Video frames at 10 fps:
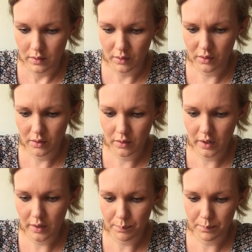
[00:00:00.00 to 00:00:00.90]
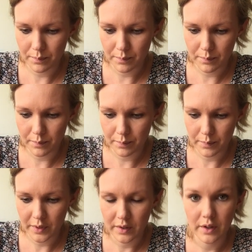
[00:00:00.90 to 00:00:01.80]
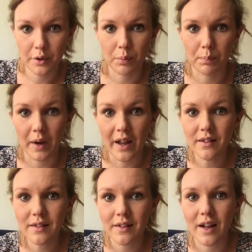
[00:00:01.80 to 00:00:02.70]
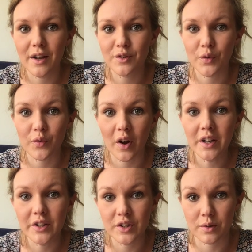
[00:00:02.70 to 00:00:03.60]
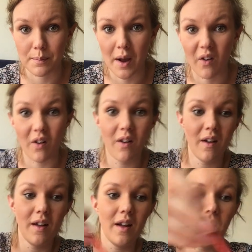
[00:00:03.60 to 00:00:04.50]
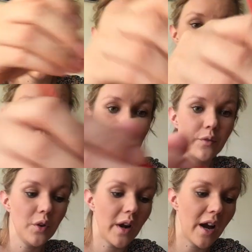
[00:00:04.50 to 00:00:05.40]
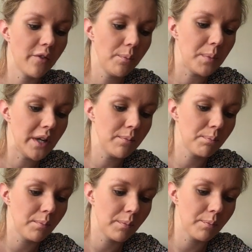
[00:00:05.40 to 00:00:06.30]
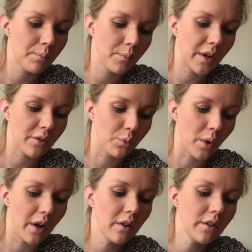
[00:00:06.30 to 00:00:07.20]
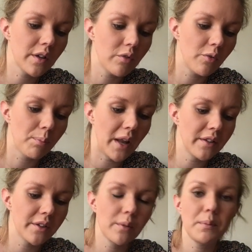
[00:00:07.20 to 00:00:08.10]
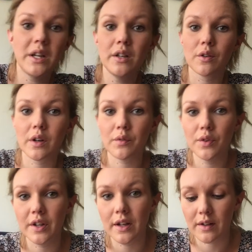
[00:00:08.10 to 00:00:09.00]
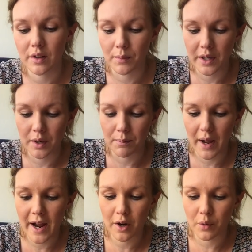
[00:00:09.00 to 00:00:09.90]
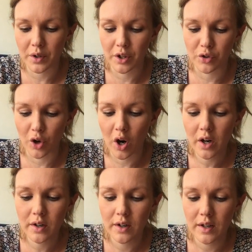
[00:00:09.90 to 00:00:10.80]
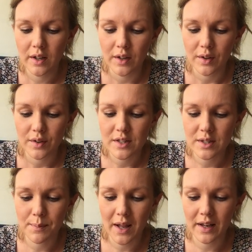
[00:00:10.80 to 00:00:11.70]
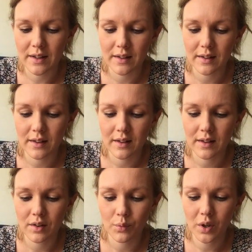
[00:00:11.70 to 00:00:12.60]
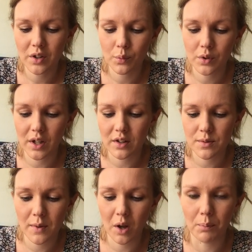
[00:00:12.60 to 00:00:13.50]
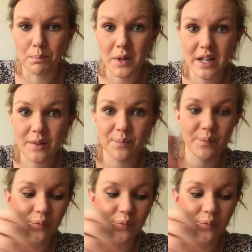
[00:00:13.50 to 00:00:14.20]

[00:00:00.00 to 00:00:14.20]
Also this little plant has a funny smell. If you have a bean as well, if you've planted a bean or if you did it in a bag or in a jar, smell it. What would that smell be?